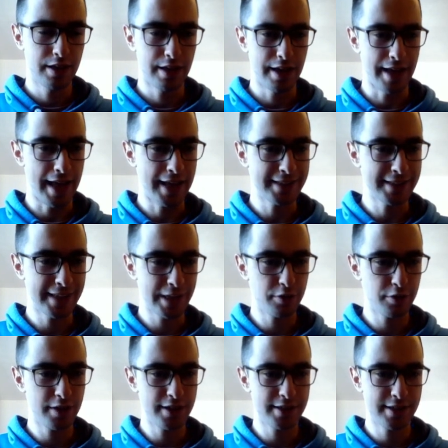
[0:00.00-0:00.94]

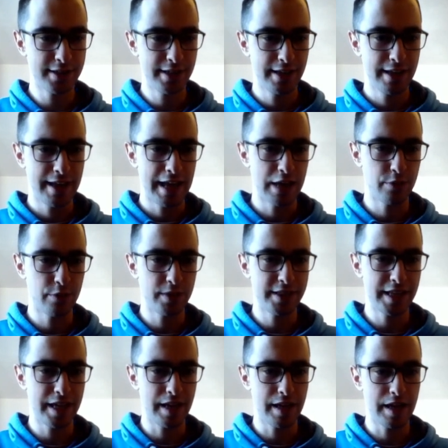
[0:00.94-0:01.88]
execute this and
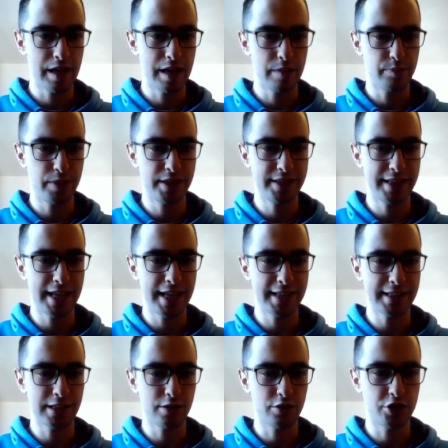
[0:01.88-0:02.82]
we say print
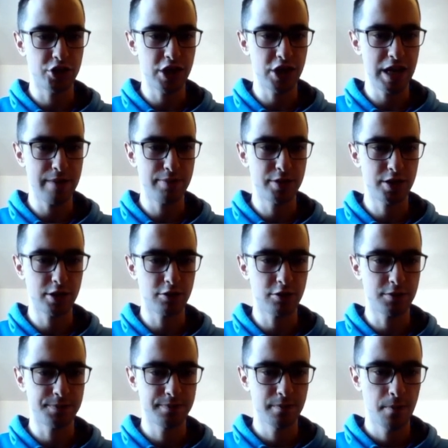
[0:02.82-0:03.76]
data.shape,
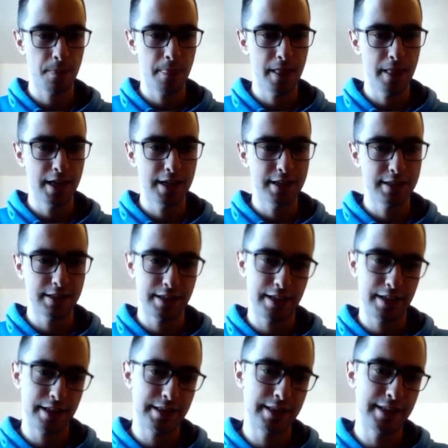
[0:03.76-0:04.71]
so
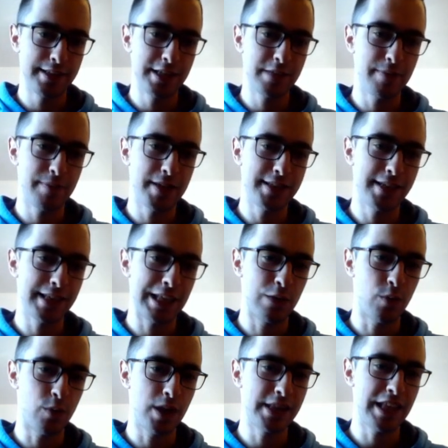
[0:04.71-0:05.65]
this is
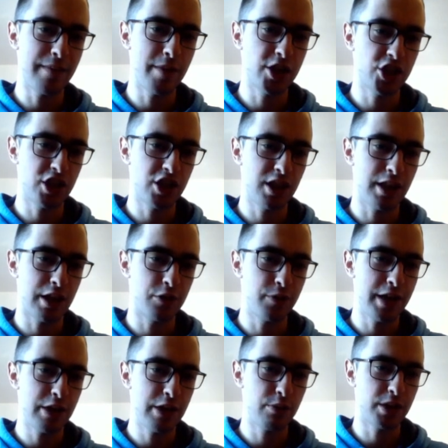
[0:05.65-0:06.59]
basically a one-dimensional
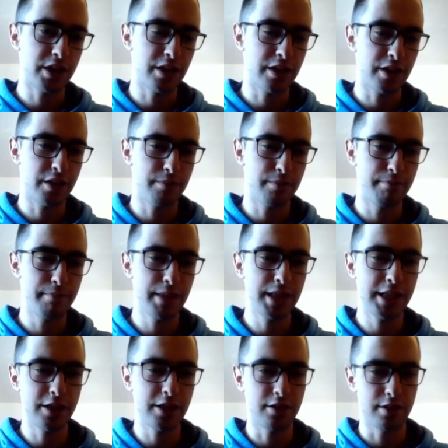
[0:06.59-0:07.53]
array with
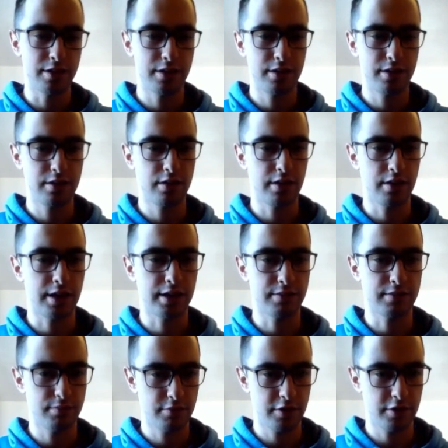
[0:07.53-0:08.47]
million
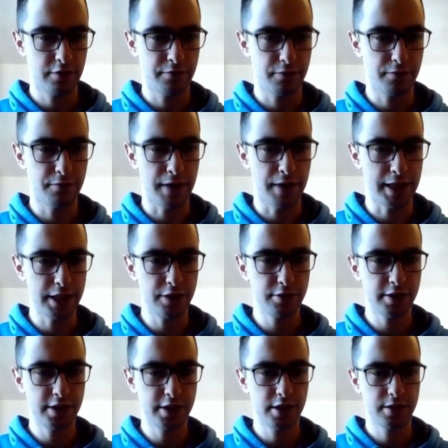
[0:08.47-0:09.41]

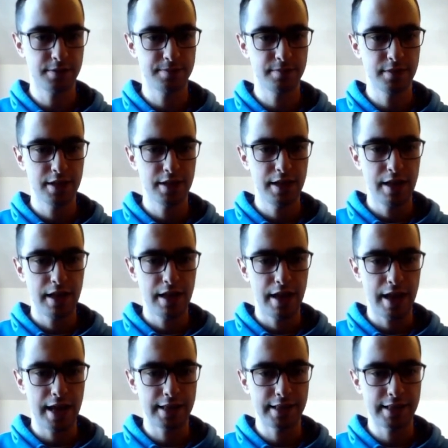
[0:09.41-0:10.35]
values,
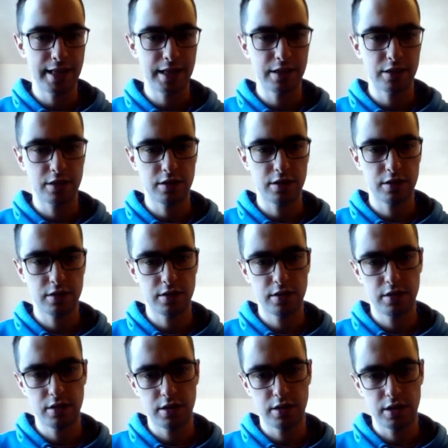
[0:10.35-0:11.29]
and then
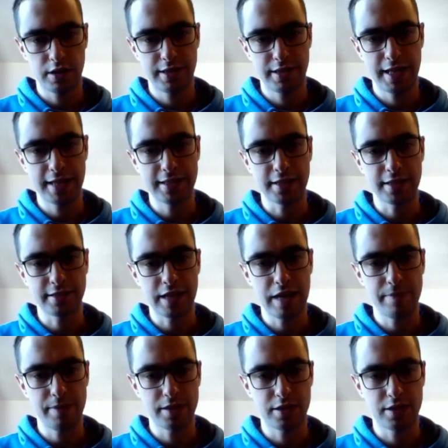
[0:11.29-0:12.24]
the data
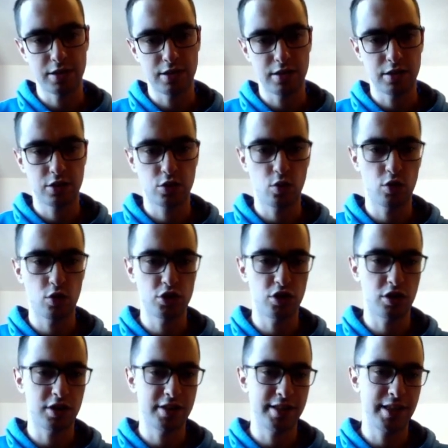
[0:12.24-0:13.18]
type is
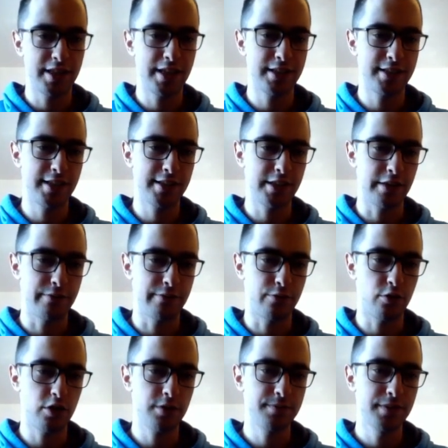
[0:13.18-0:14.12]

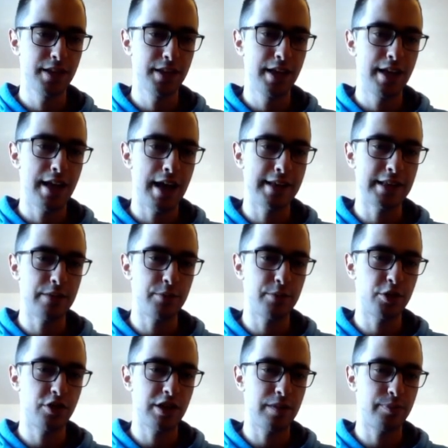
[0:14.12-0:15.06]
torch.int64, and
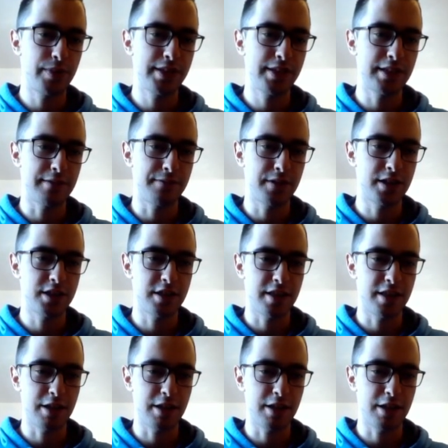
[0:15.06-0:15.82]
then we're going to print the first